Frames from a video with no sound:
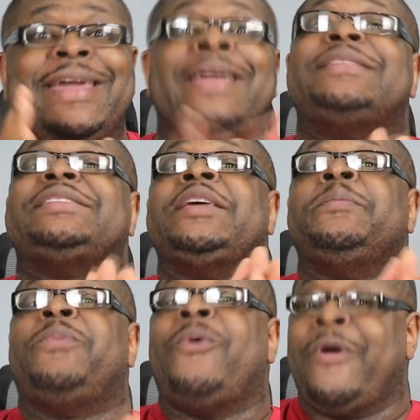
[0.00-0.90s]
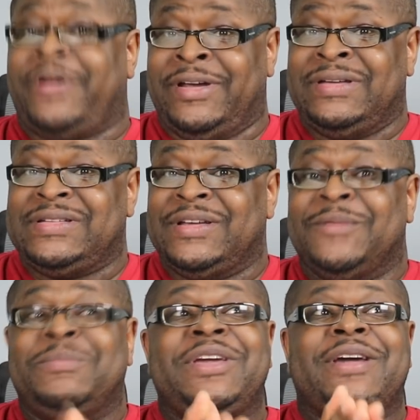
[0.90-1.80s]
"It's important
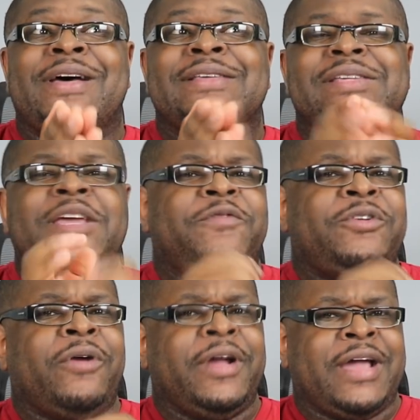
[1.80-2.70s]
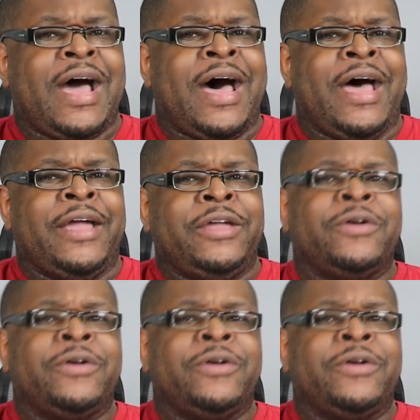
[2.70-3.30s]
because if you're a guy,